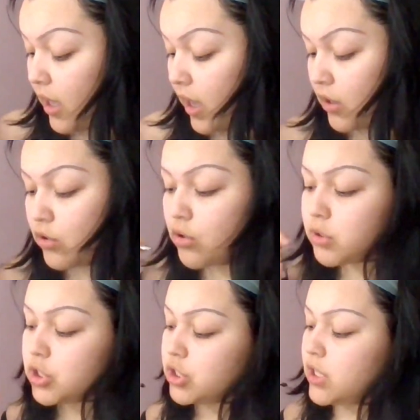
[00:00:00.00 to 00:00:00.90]
I don't know
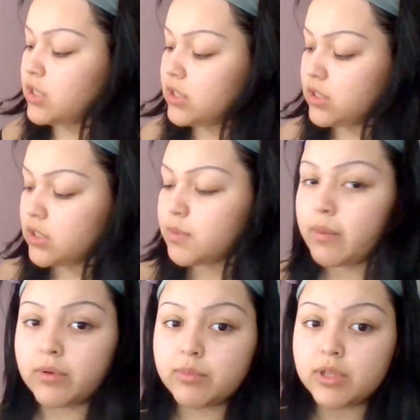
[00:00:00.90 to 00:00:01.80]
what shade this is, but I'm
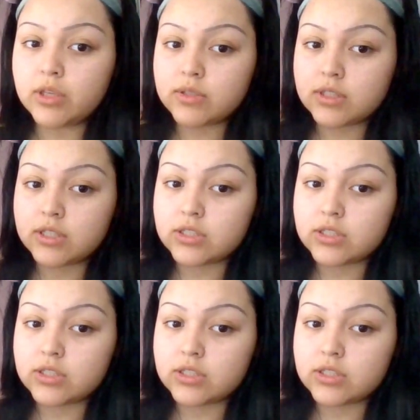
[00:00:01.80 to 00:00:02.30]
gonna be using this